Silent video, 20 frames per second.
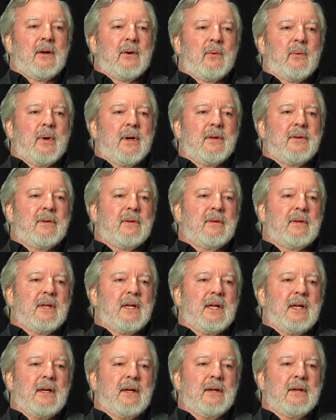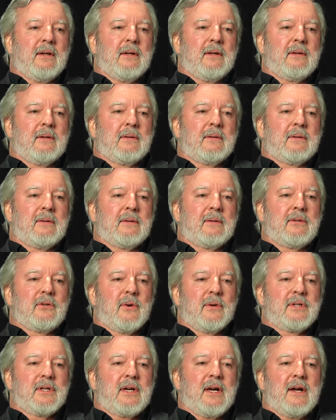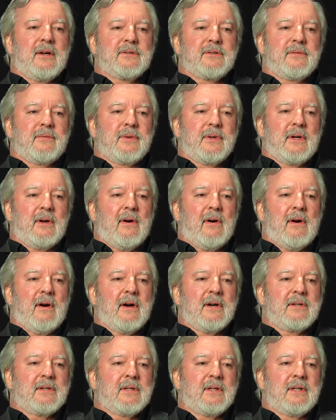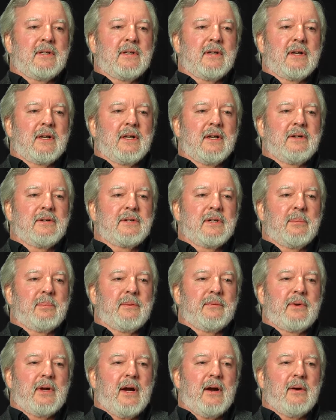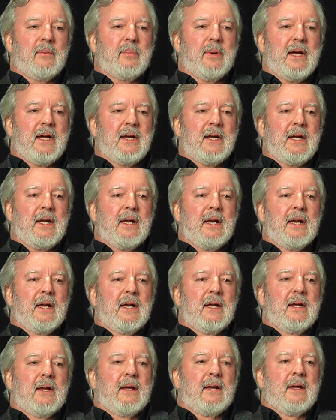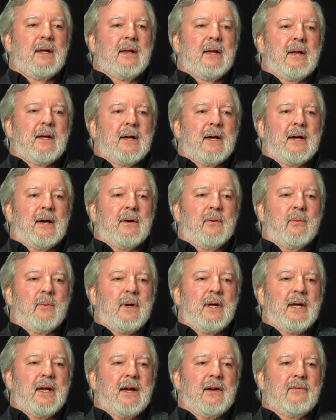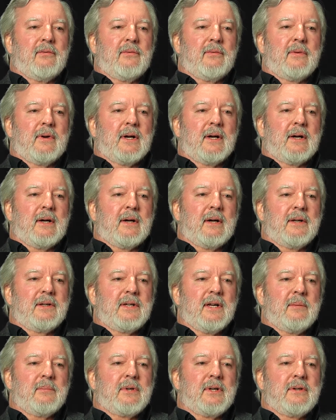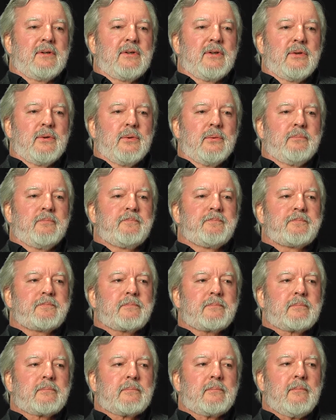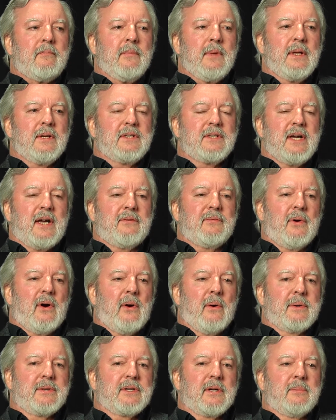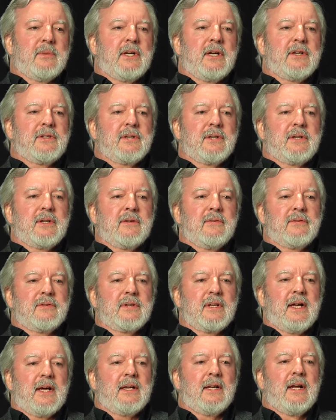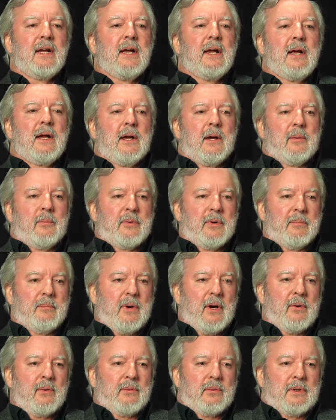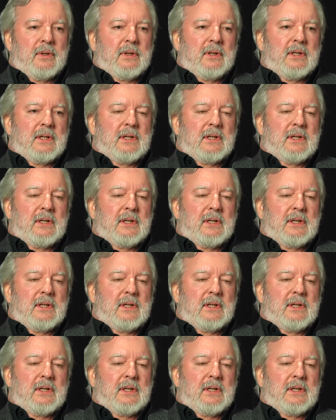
with the Georgia Council for the Arts and the leadership of Karen Patey, we have attempted to set forward some initiatives that promote